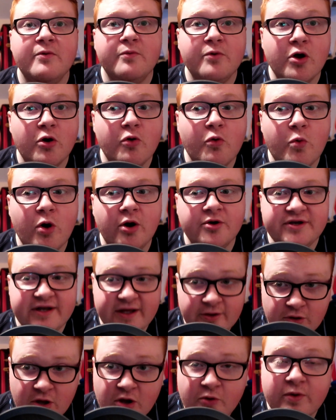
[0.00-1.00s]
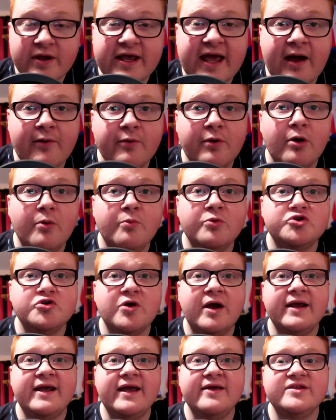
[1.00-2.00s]
We go 1-0, we carry on, we
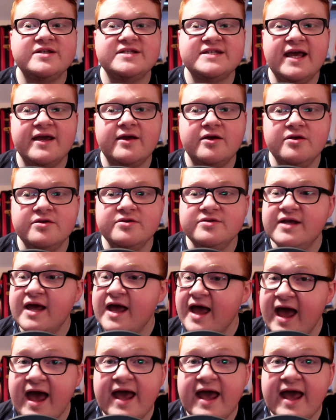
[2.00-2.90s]
try and get the second